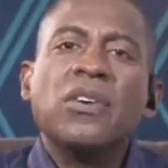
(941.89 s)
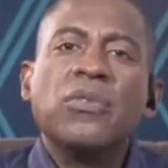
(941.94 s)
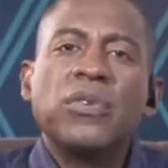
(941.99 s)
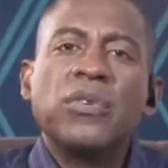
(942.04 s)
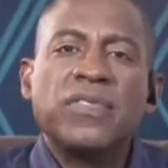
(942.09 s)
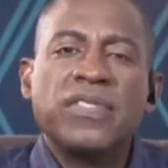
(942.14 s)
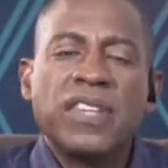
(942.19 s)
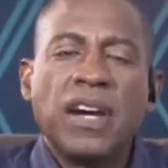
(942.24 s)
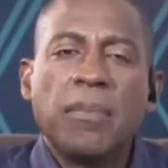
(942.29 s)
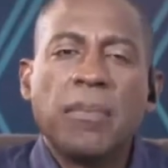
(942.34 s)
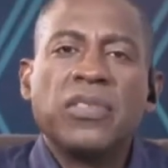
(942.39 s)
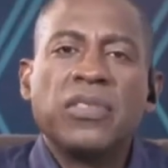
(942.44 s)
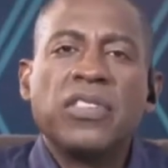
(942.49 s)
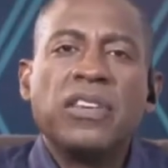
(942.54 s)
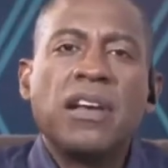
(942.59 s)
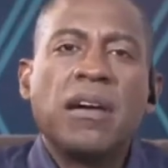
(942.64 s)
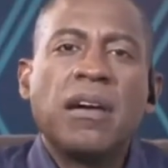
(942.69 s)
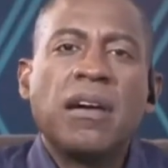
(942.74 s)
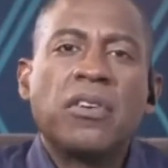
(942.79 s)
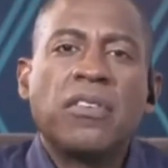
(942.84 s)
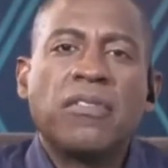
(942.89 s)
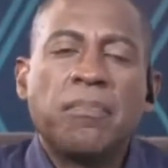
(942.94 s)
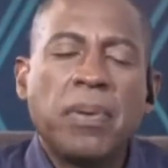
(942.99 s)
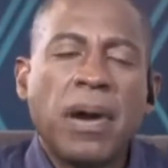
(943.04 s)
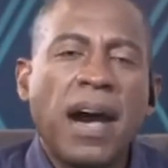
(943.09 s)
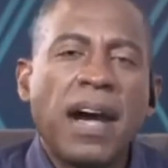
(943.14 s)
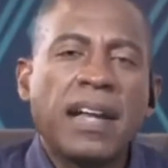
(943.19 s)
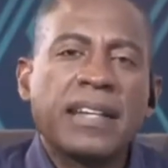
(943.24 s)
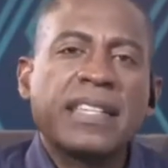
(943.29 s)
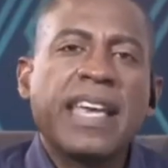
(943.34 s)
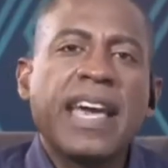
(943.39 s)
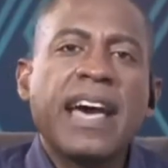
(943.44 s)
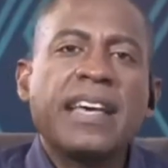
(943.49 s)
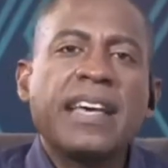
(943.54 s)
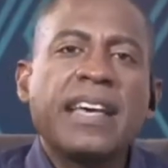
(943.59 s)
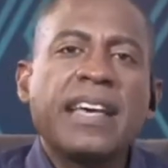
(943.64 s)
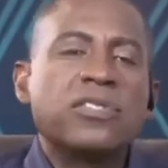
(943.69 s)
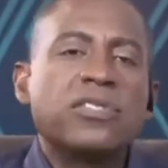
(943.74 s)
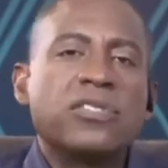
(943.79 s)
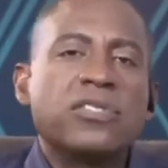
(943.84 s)
We've doubled the number of
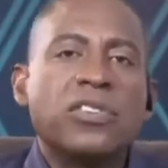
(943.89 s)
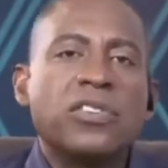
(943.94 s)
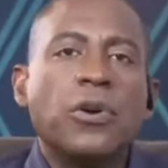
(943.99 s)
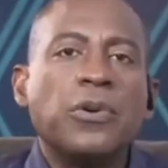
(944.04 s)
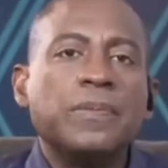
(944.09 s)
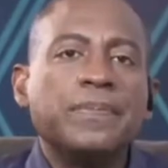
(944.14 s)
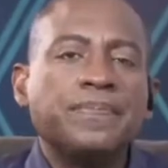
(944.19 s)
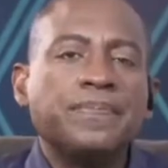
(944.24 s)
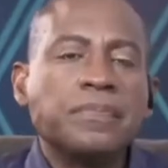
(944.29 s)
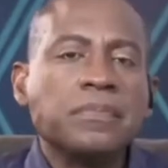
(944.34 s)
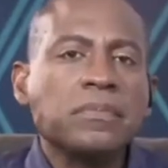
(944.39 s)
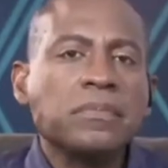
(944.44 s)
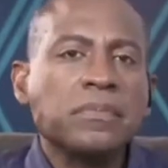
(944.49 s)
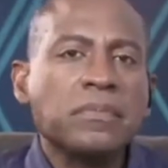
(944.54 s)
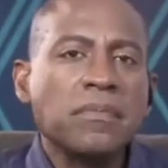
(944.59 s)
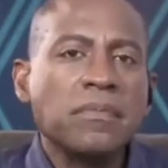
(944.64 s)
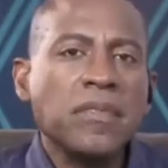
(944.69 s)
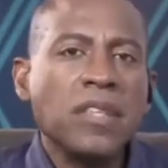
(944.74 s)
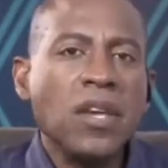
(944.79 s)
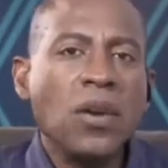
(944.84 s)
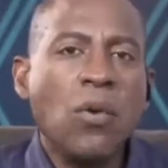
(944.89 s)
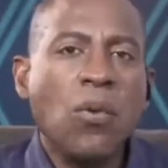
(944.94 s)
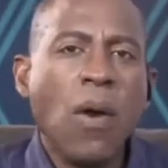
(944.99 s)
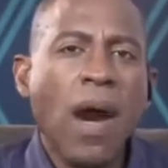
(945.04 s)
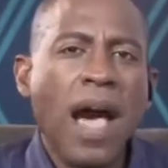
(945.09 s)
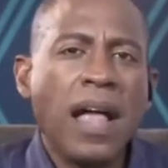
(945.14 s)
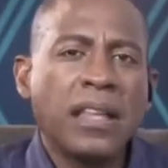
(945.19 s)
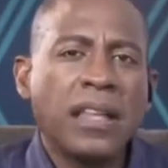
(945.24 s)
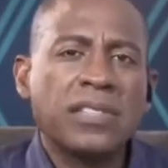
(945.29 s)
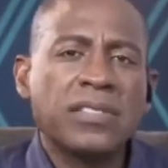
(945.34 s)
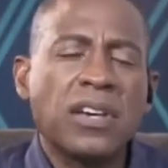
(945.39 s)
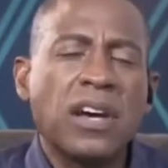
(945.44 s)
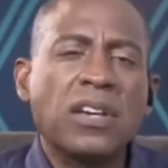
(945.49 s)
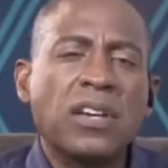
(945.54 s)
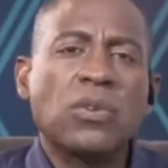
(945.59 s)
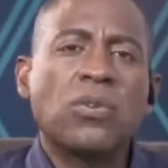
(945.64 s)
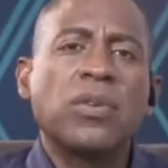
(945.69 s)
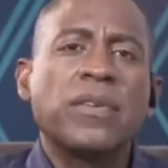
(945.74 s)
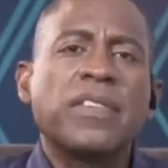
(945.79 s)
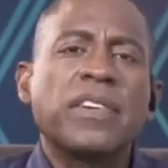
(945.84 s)
podcasts. And so while it's
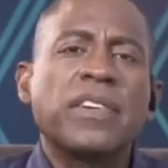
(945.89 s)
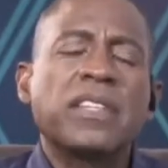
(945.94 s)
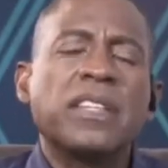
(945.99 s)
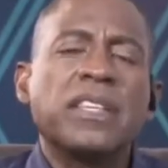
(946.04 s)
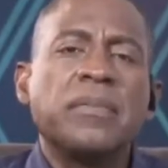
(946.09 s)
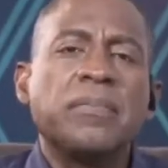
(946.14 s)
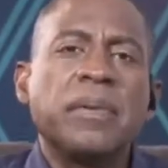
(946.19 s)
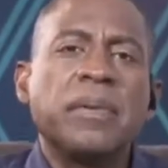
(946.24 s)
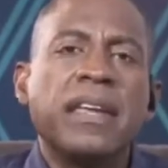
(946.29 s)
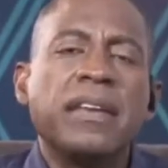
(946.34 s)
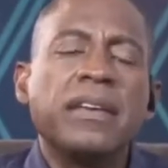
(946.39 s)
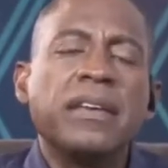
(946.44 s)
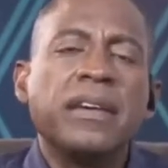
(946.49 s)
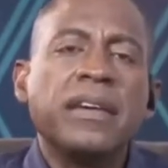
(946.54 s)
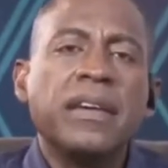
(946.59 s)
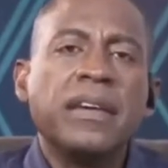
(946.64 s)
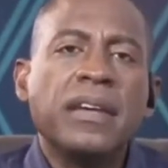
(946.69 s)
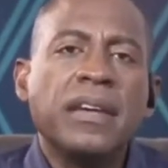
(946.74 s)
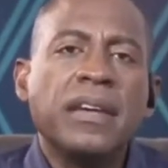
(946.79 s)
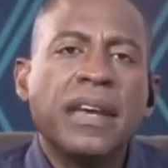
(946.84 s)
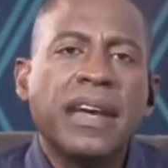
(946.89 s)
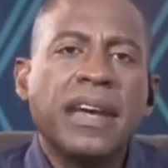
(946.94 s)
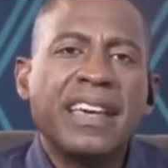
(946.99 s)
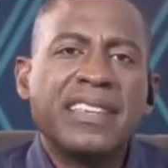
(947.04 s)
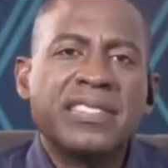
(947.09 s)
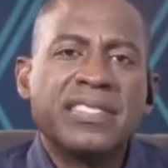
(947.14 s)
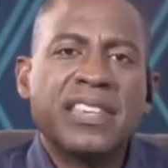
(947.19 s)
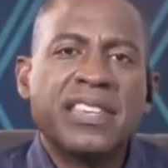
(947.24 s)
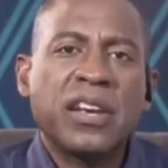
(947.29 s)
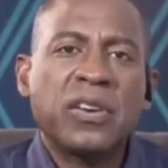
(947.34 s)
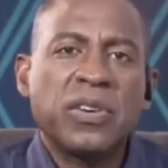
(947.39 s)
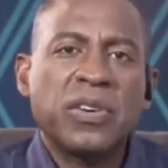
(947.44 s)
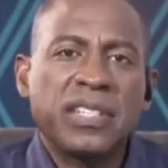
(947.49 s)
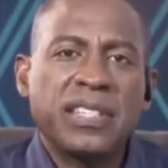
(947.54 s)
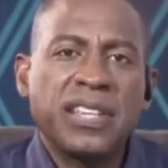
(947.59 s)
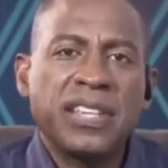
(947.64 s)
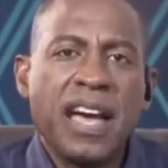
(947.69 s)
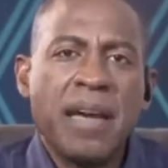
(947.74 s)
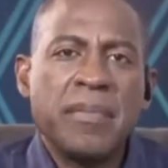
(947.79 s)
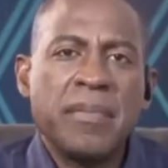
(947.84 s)
unequivocally been a scary
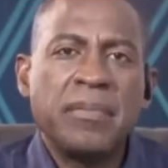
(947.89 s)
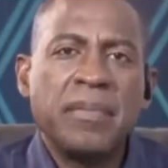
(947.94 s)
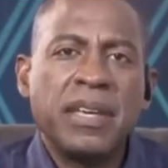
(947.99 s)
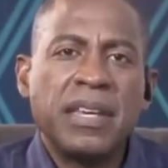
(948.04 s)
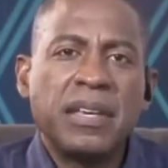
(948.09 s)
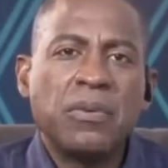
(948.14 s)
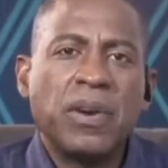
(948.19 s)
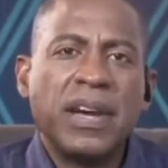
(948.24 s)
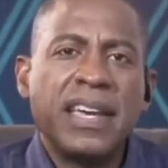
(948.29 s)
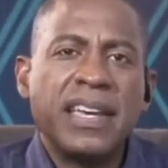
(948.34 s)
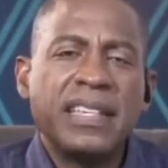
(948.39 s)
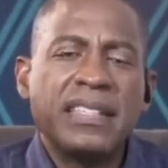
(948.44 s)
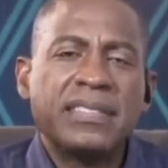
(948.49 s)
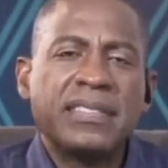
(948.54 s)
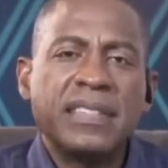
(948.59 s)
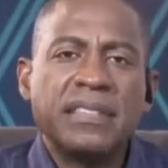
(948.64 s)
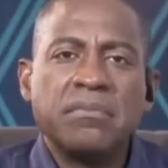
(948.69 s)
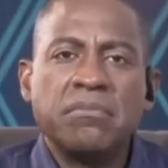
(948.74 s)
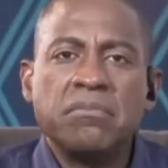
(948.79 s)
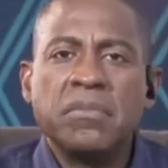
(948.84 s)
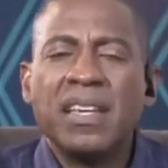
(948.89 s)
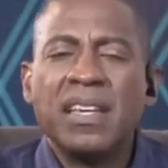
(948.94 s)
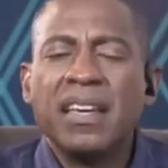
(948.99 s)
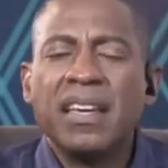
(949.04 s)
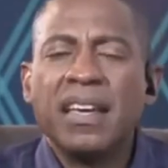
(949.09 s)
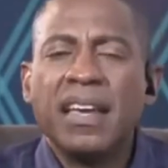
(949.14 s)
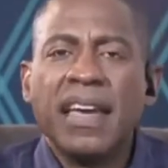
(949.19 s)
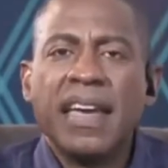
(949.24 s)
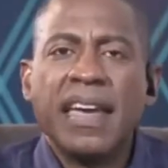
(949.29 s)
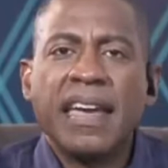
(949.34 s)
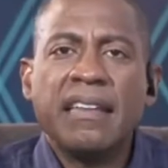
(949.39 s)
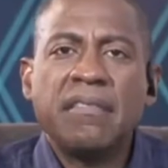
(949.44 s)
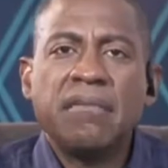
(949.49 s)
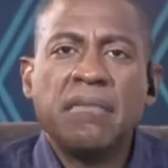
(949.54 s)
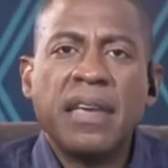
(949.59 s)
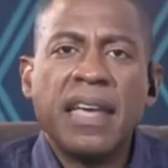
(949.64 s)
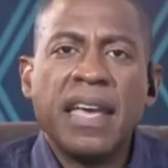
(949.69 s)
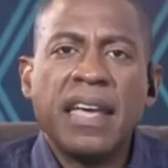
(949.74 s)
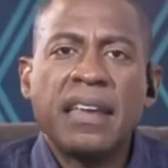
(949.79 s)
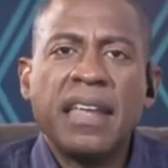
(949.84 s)
time in many ways, and
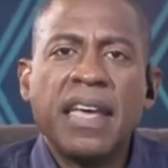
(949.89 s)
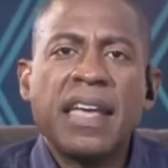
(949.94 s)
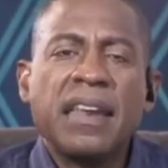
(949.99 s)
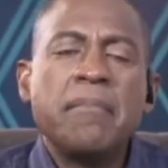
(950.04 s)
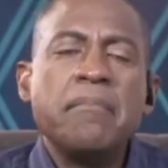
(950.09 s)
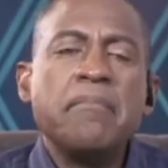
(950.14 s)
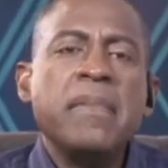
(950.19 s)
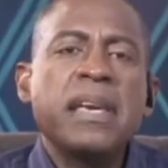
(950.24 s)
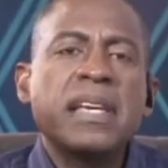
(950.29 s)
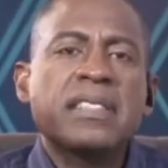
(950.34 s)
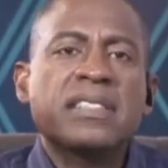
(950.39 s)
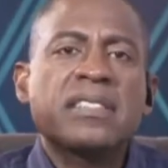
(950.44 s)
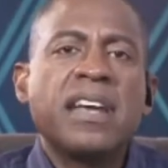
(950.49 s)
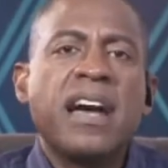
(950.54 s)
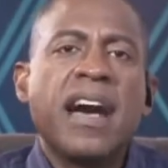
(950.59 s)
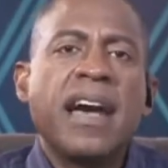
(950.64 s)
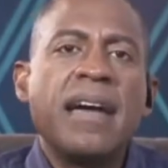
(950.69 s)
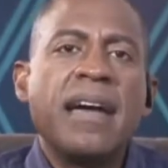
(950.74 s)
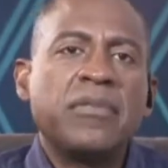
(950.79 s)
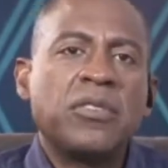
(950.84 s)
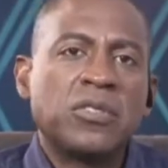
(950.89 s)
and and and a mixed time.